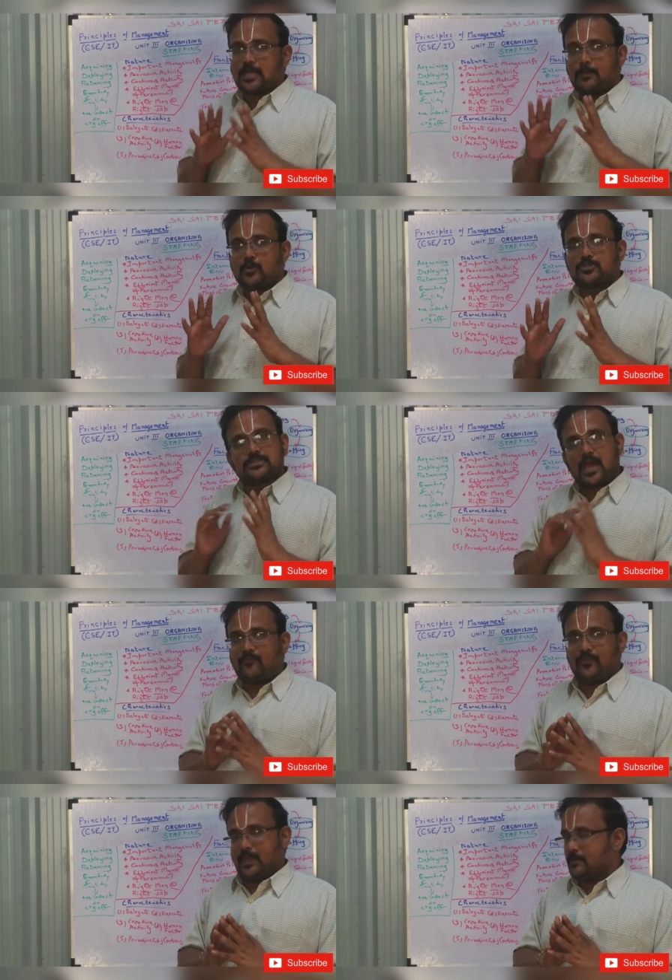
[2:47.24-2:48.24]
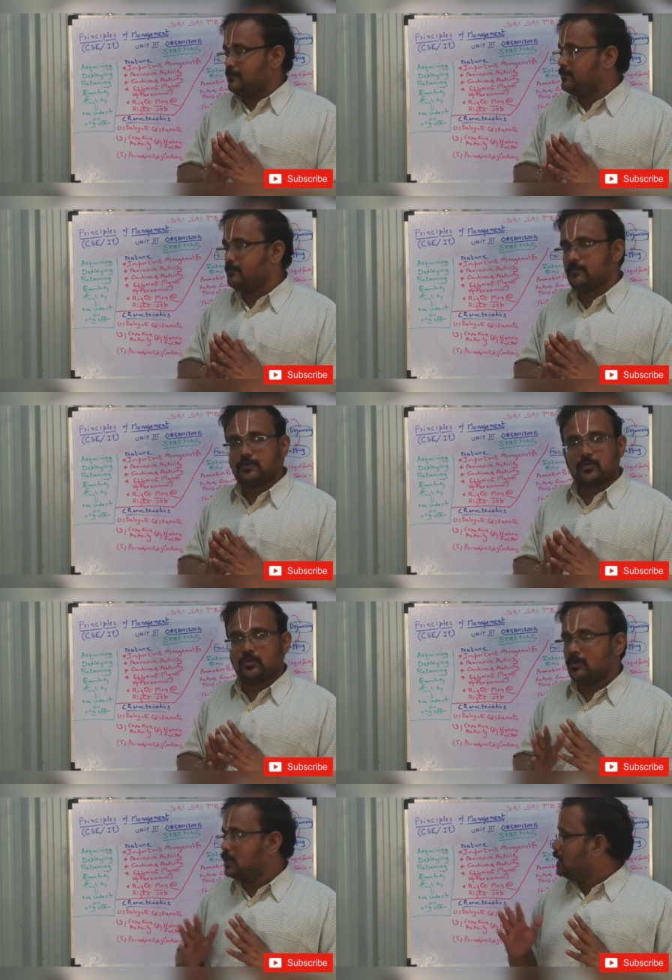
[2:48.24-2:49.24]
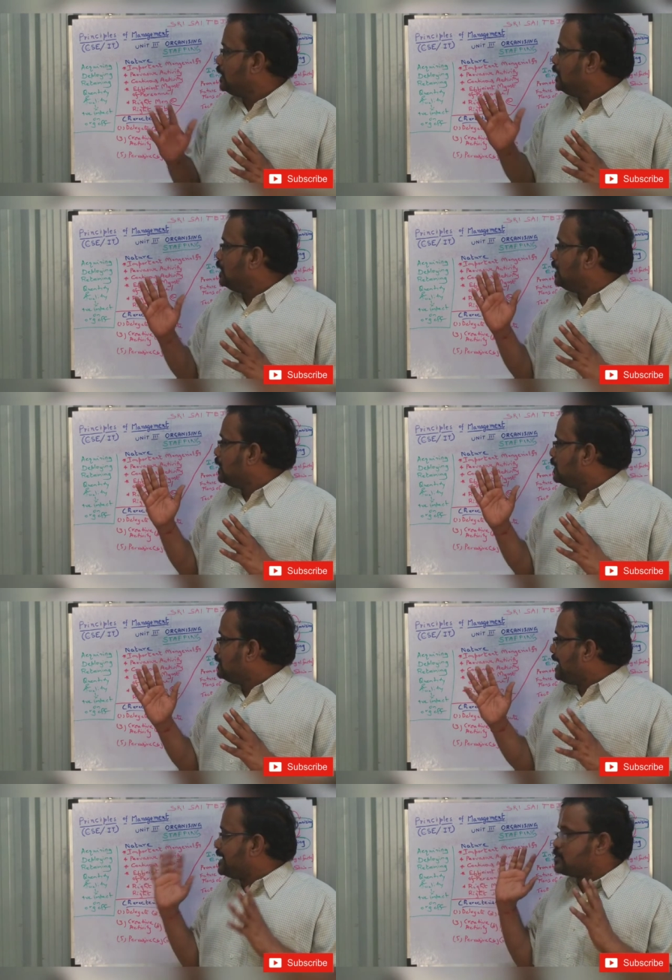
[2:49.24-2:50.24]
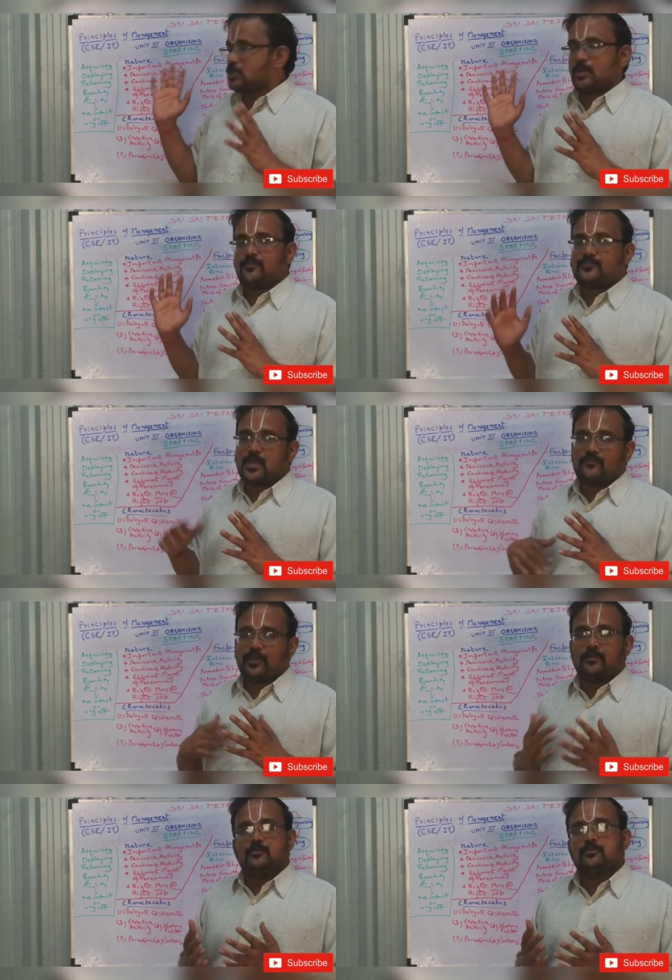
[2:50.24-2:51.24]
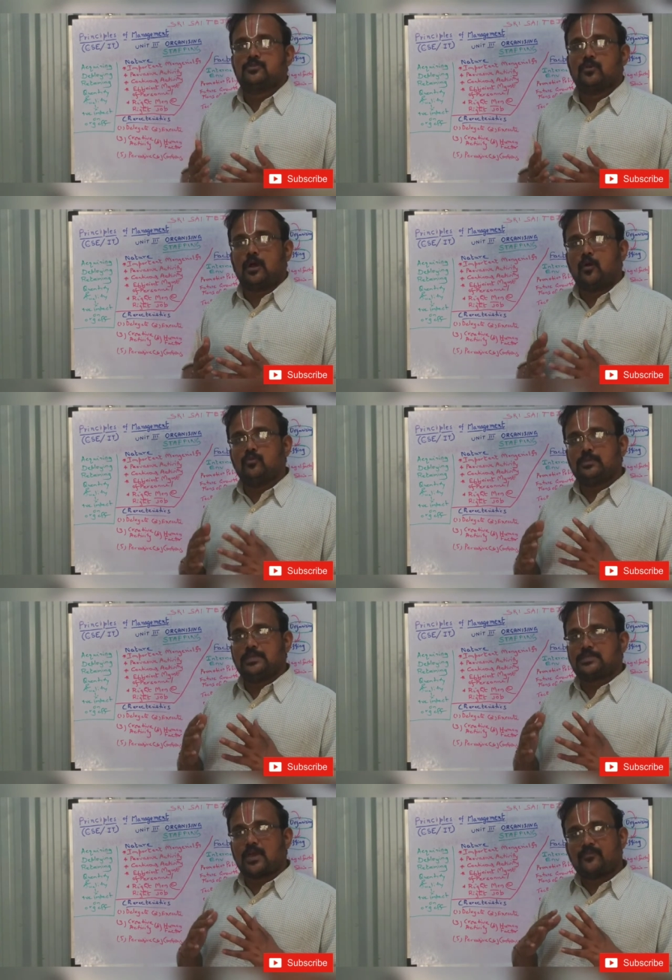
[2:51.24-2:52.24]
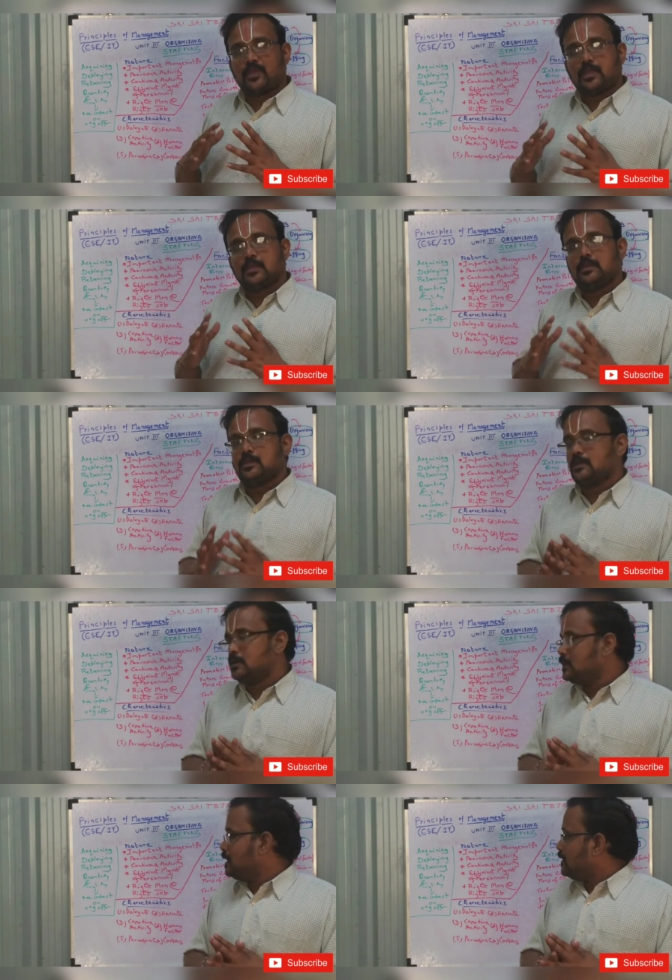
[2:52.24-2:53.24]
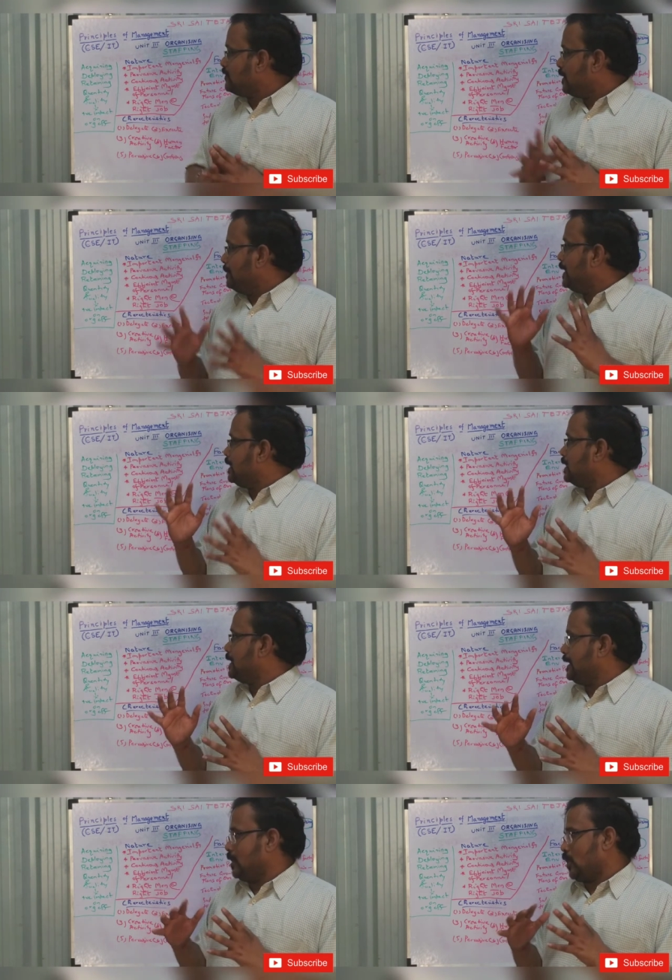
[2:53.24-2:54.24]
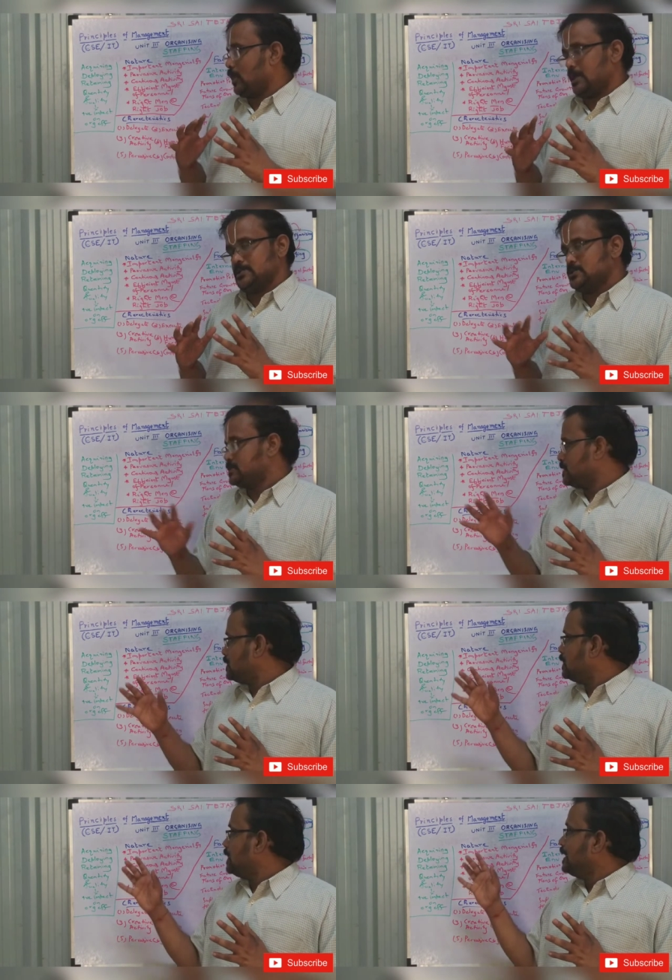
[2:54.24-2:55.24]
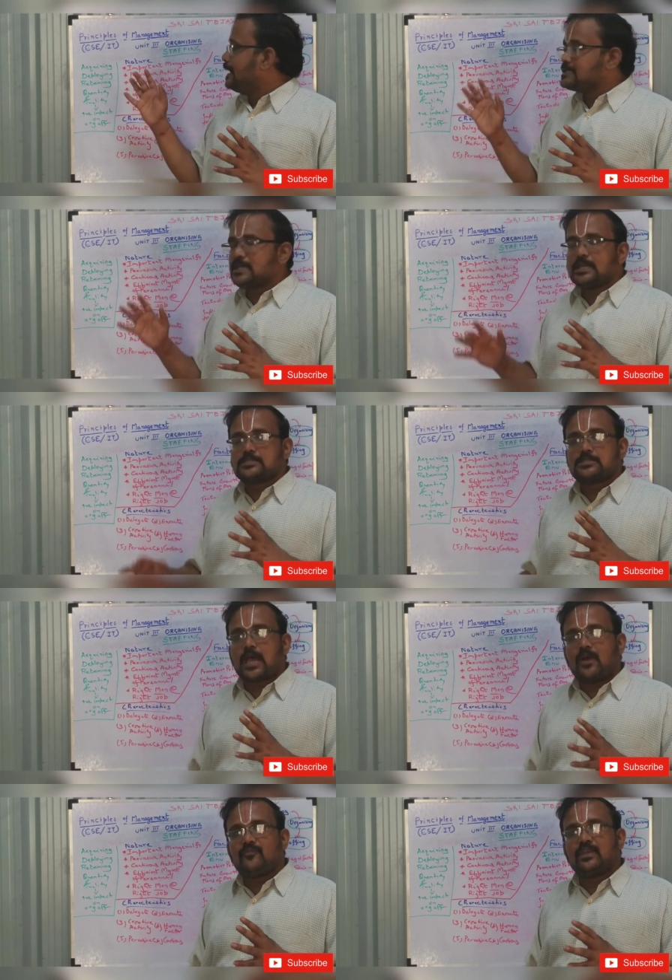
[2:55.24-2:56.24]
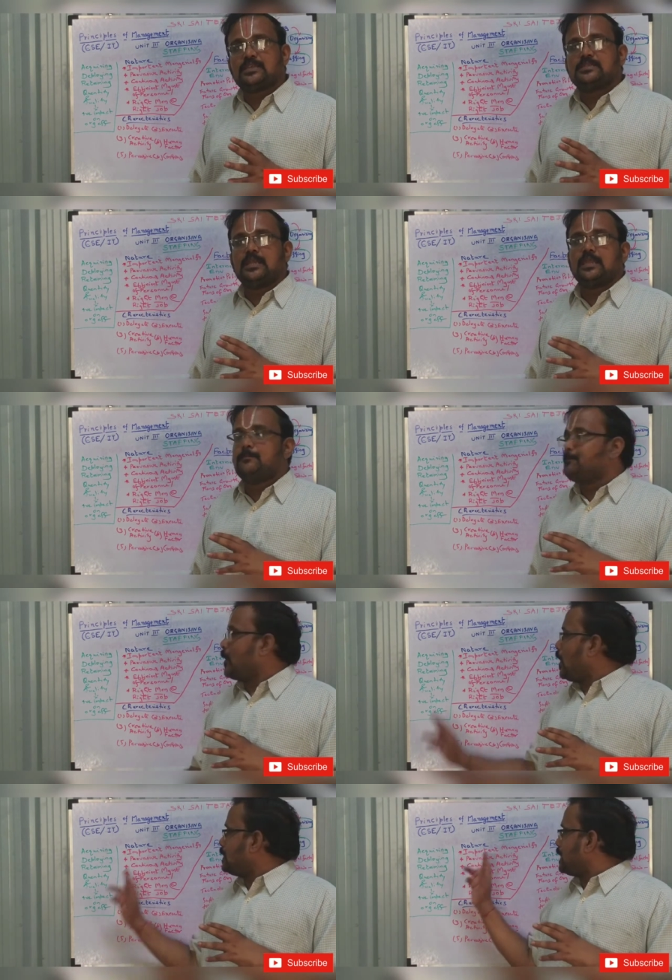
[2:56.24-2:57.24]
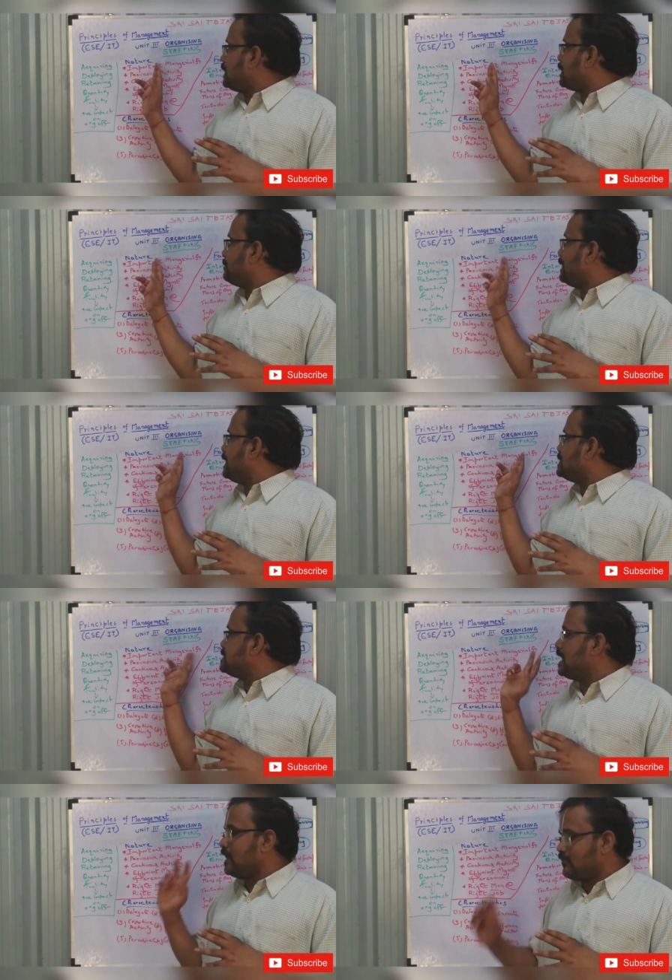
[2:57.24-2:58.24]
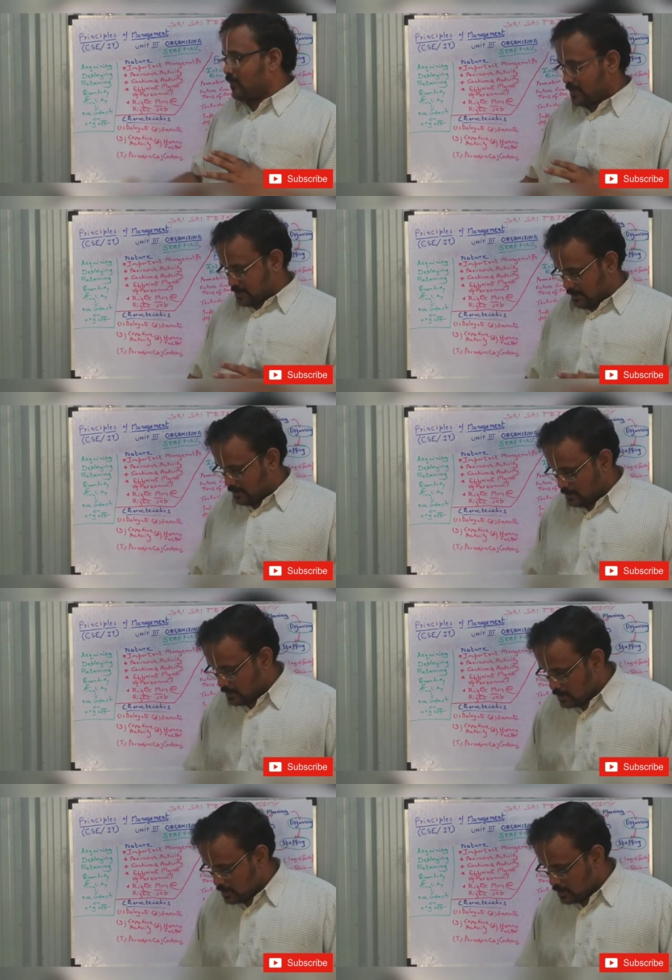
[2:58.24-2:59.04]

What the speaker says: about staffing. So nature of staffing. So how the staffing will be in an organization. Staffing is an important managerial function.